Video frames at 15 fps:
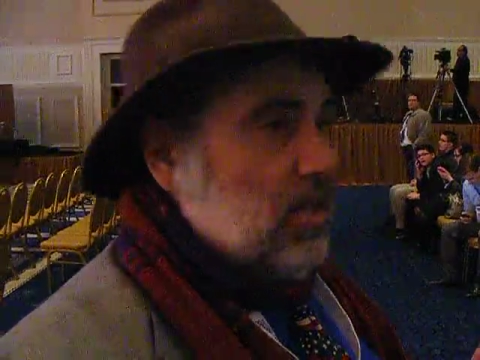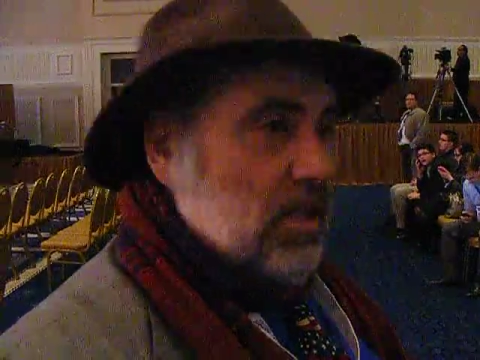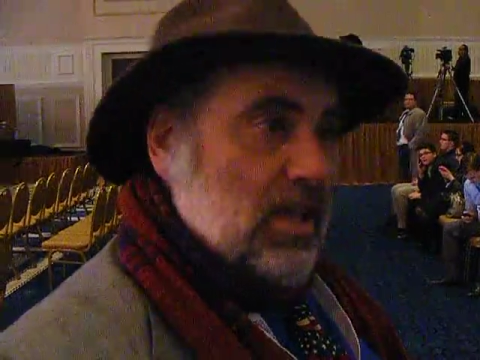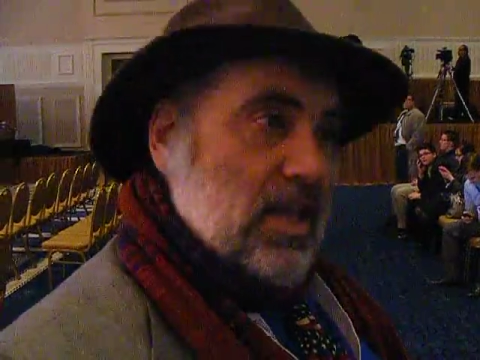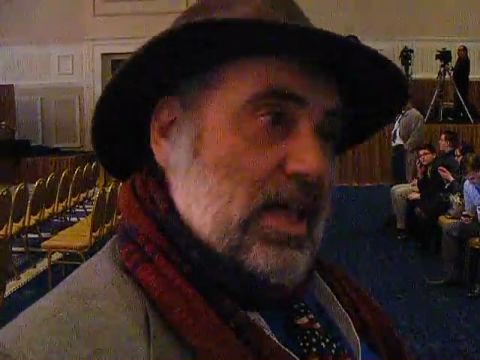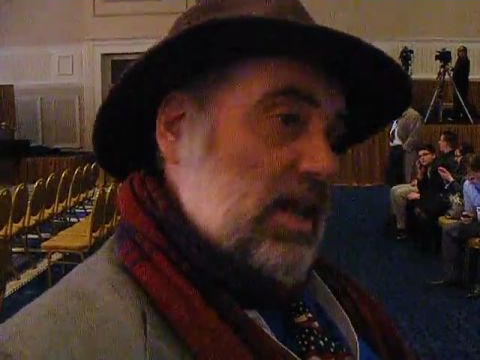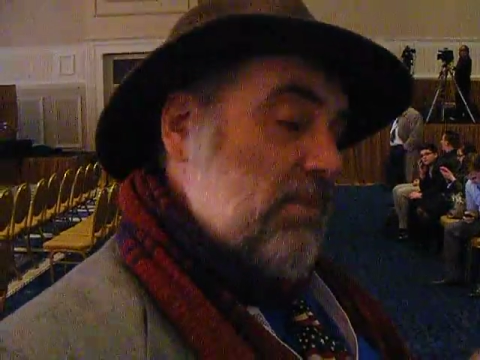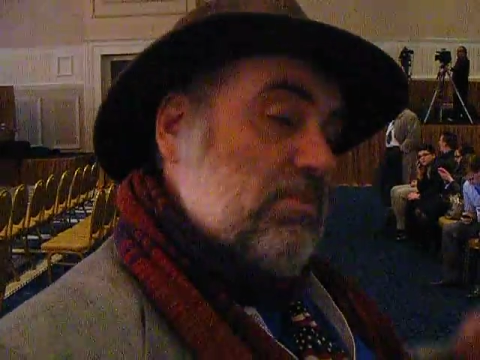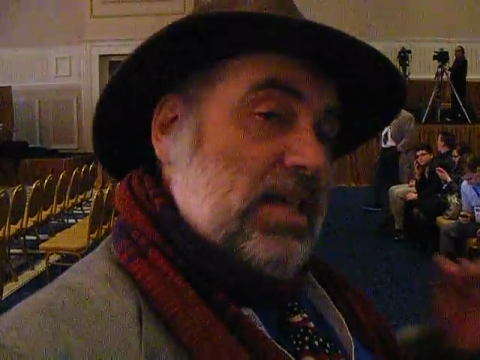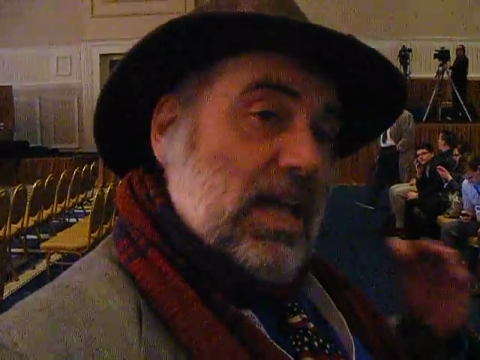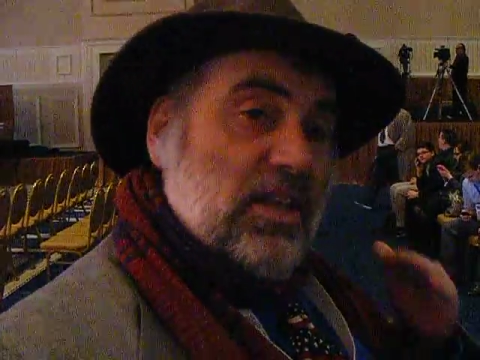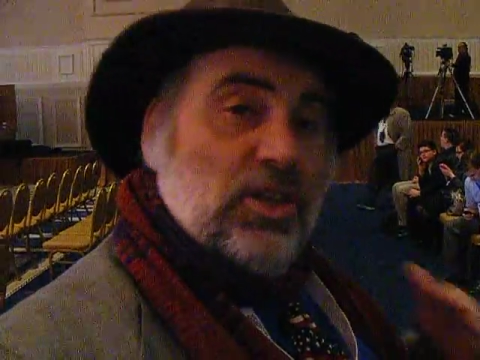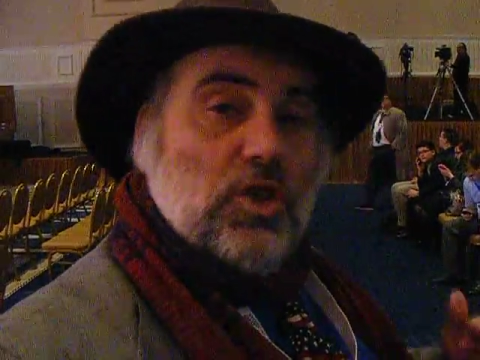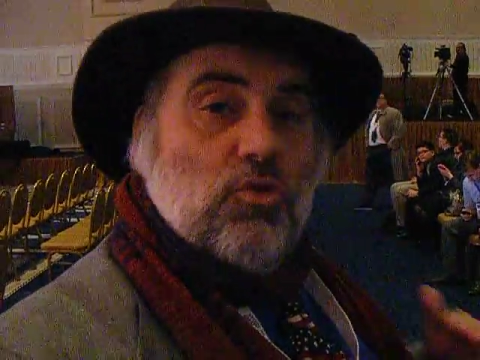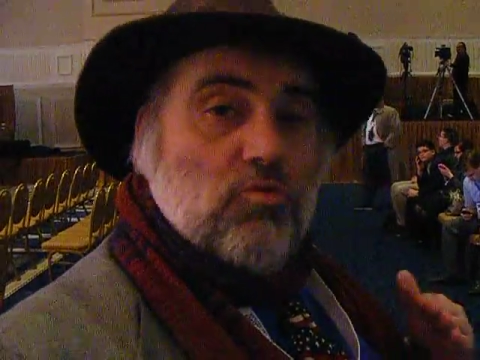And I'm
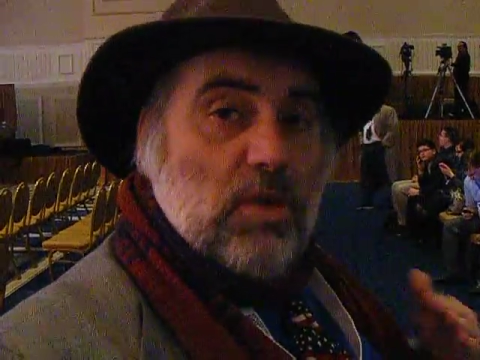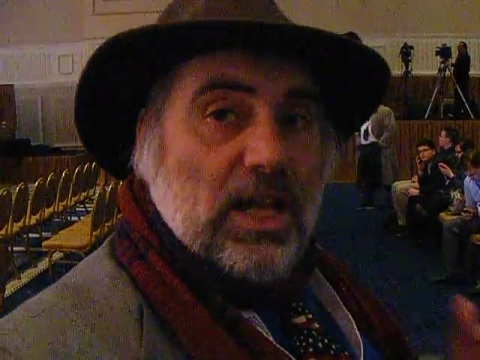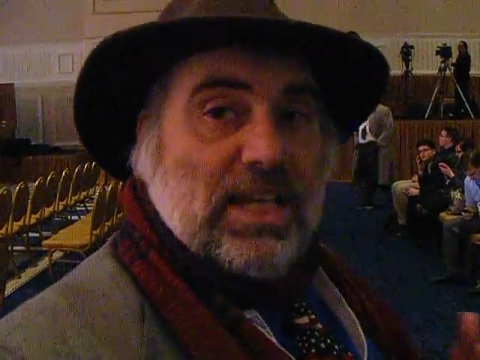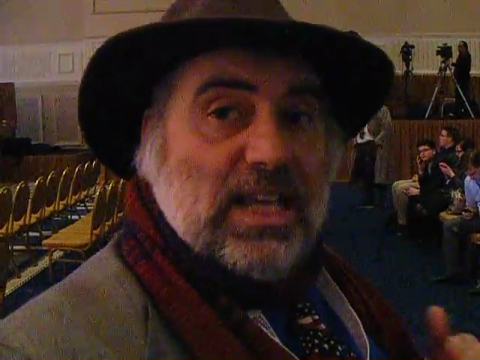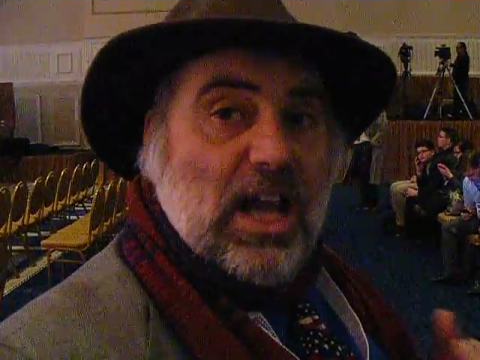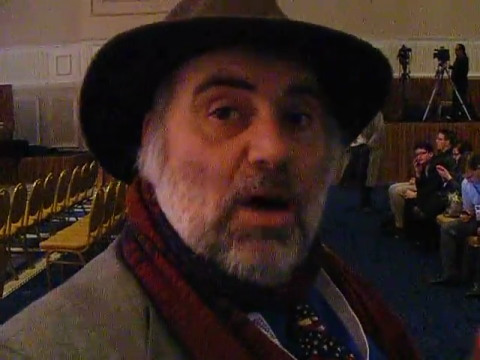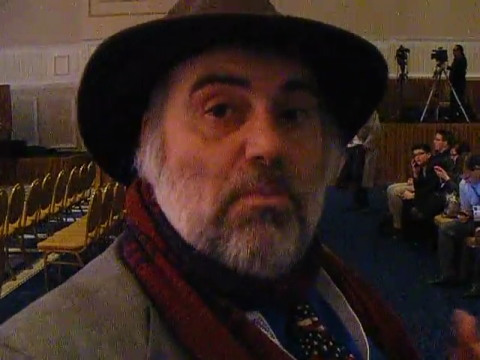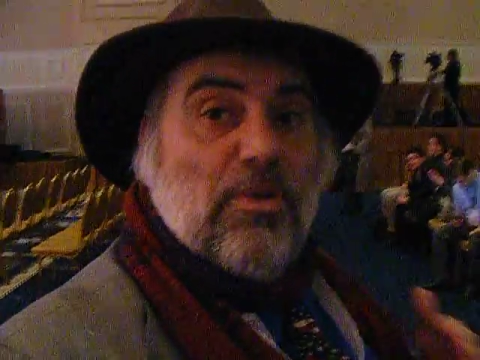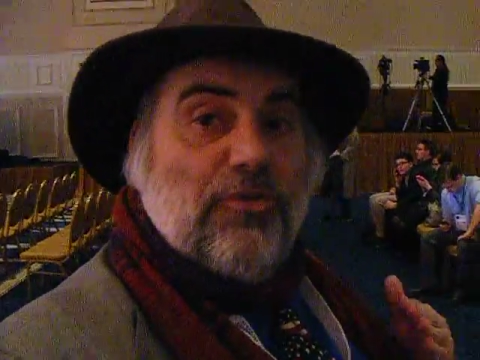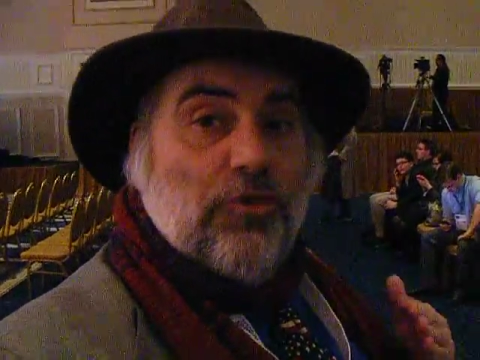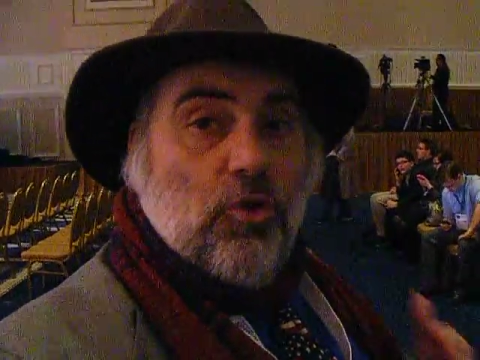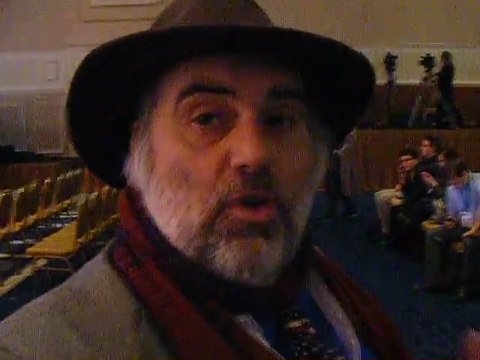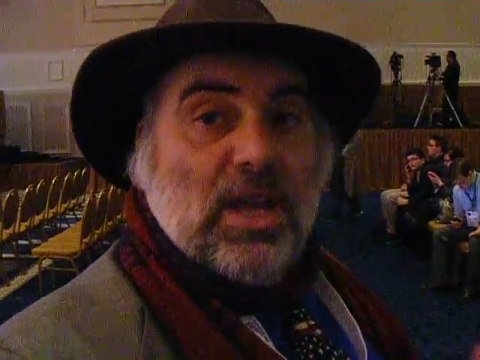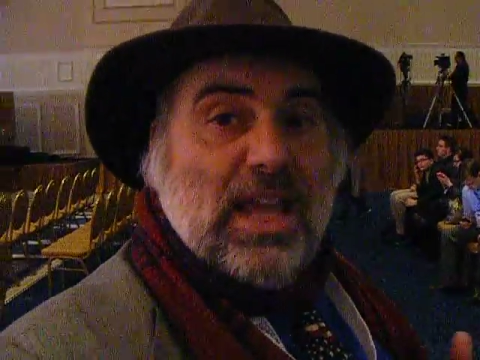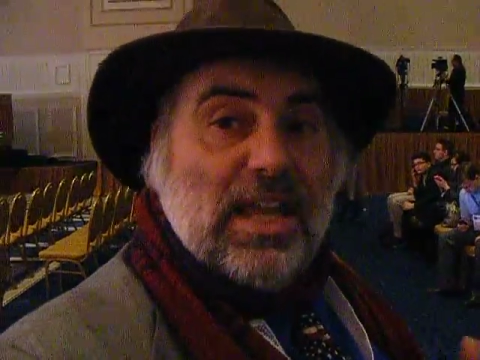telling you right now,
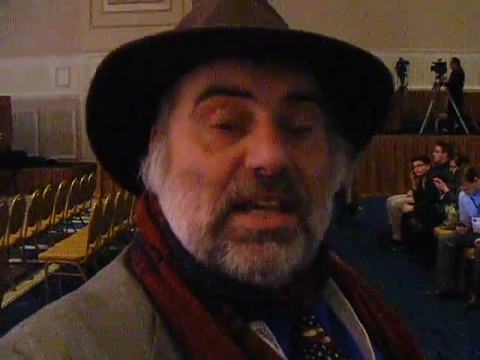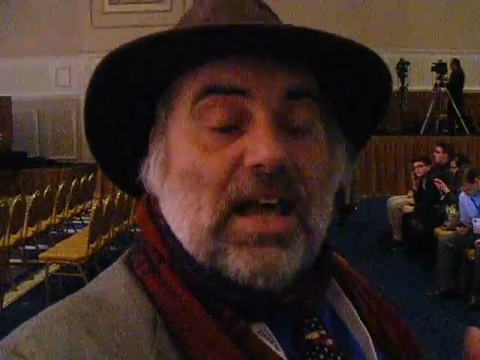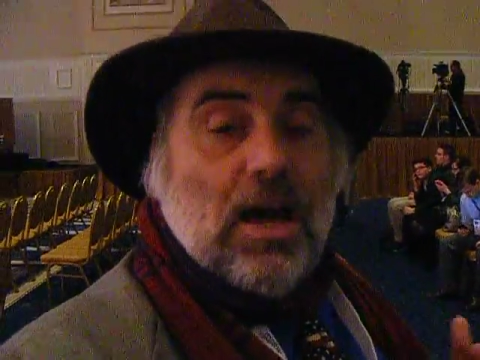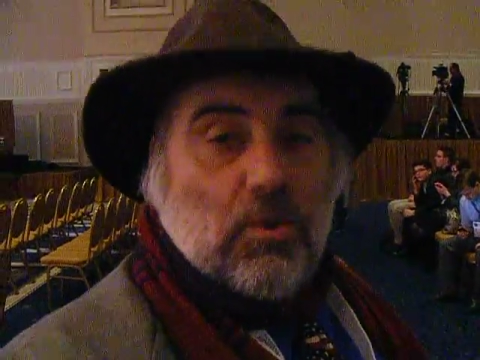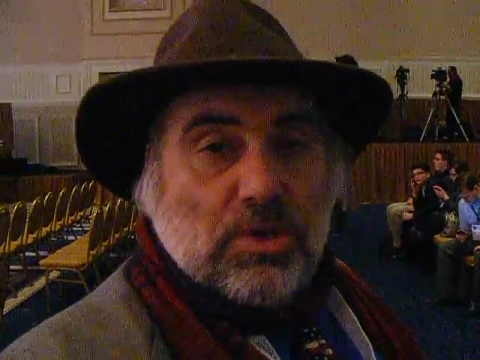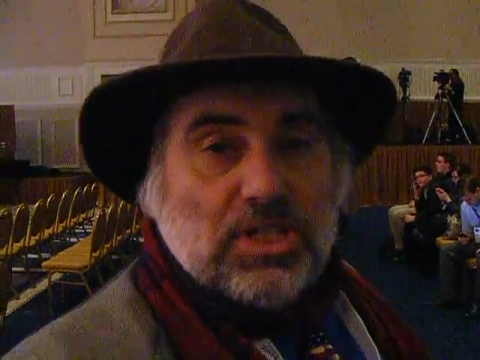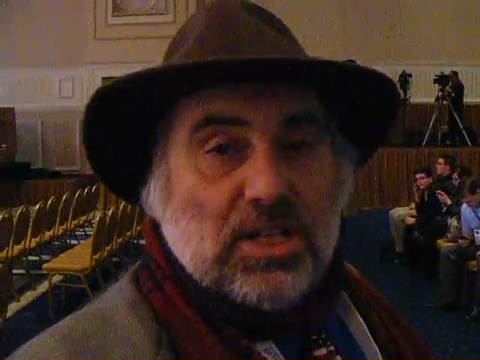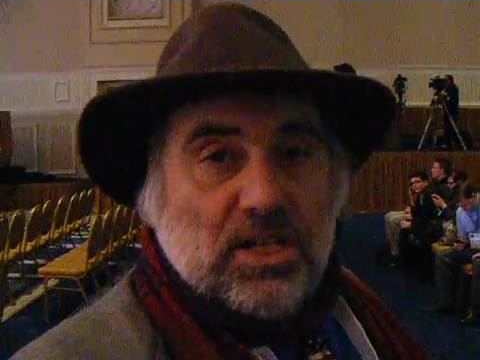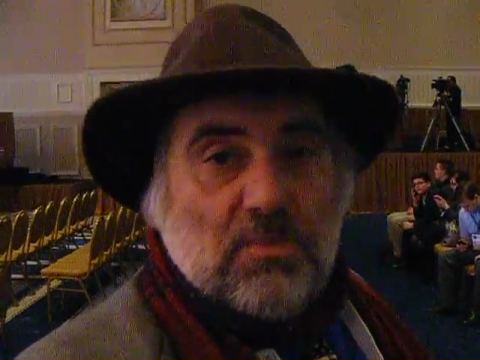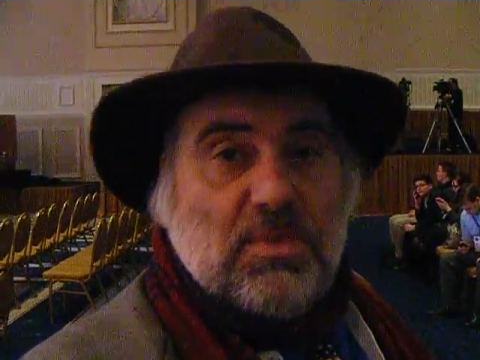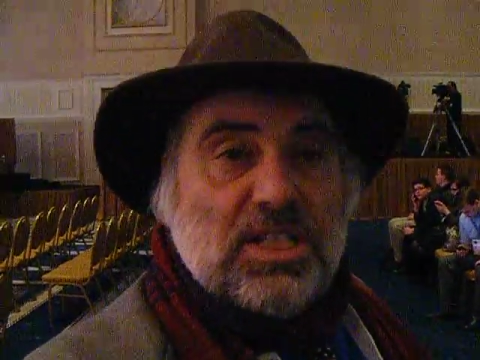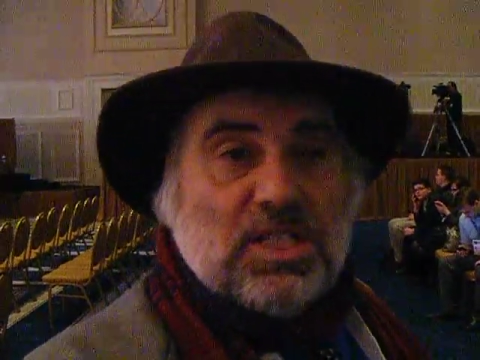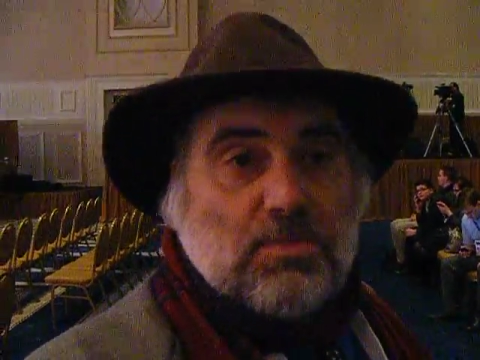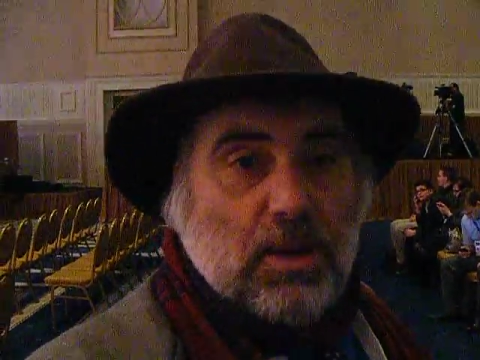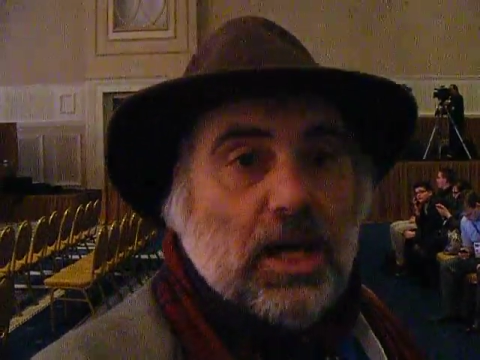beforehand, how it's going to
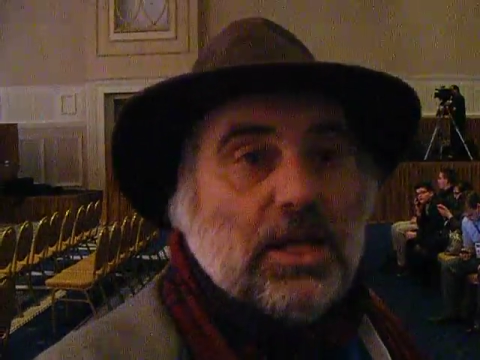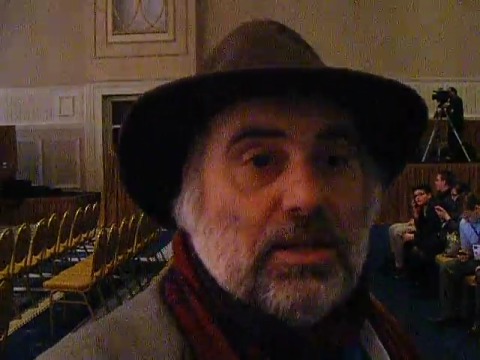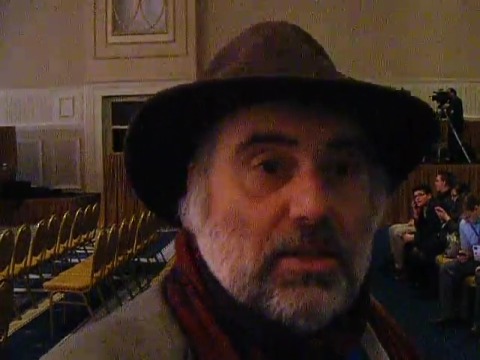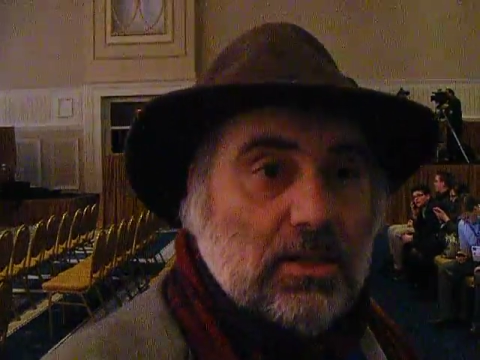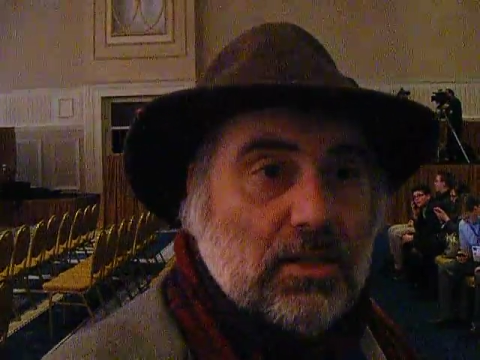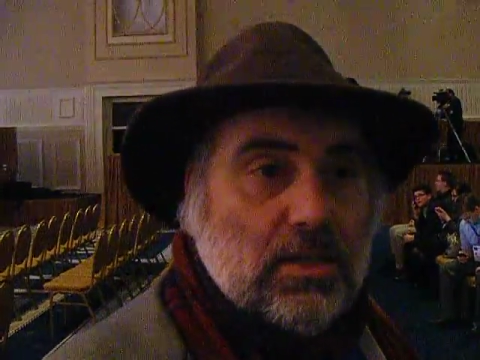be spun.